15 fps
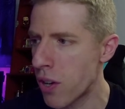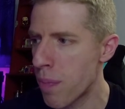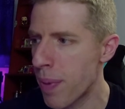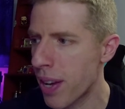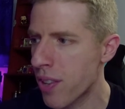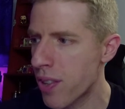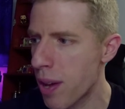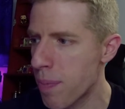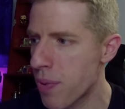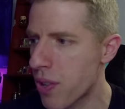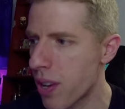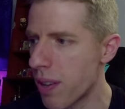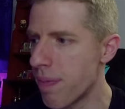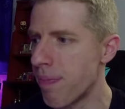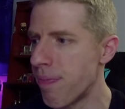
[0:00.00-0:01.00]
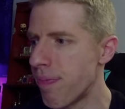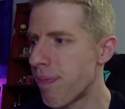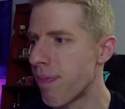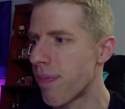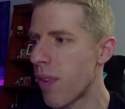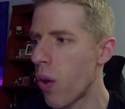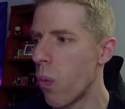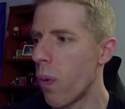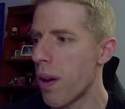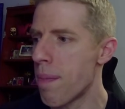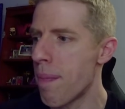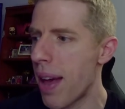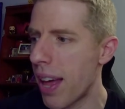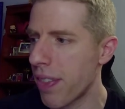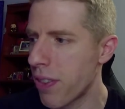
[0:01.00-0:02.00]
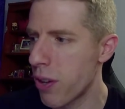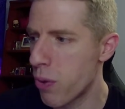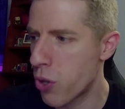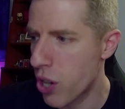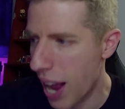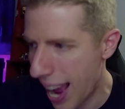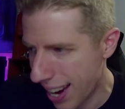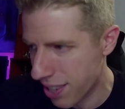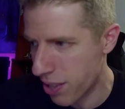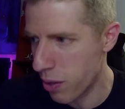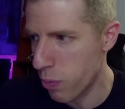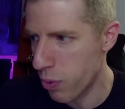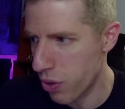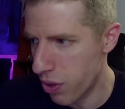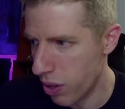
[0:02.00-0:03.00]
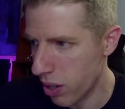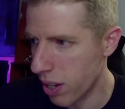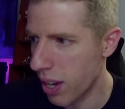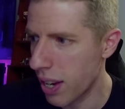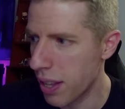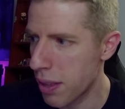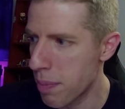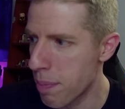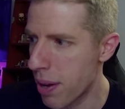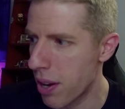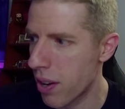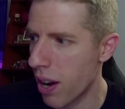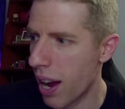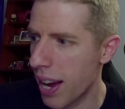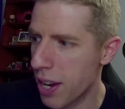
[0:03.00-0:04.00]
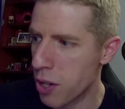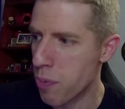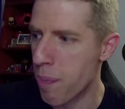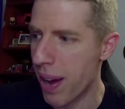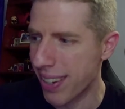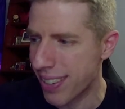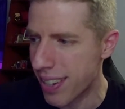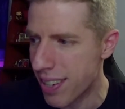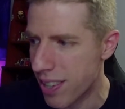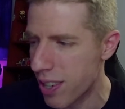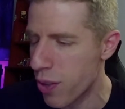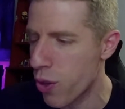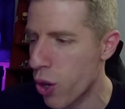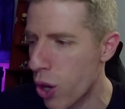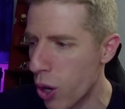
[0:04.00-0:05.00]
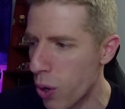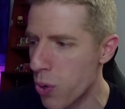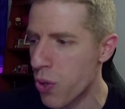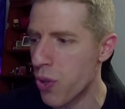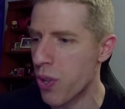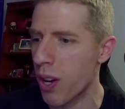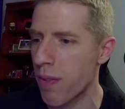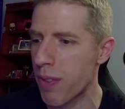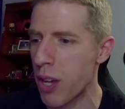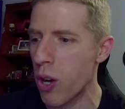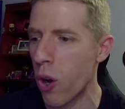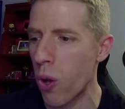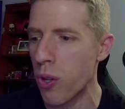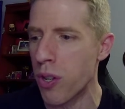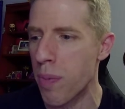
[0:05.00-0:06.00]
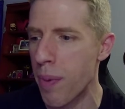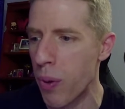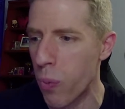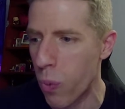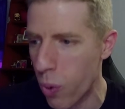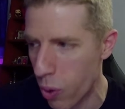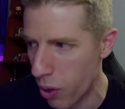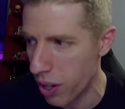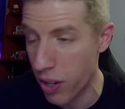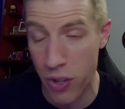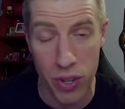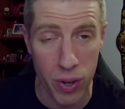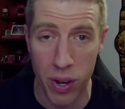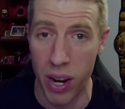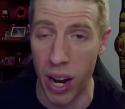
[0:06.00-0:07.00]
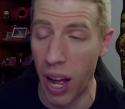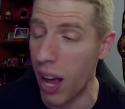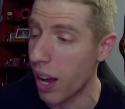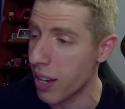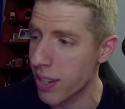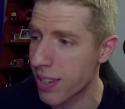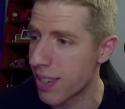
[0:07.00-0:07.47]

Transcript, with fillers: Bender McSimpson. When Matthew Jackson was looking in the mirror, I expected to see the ghost of the Ultimate Warrior. So did I.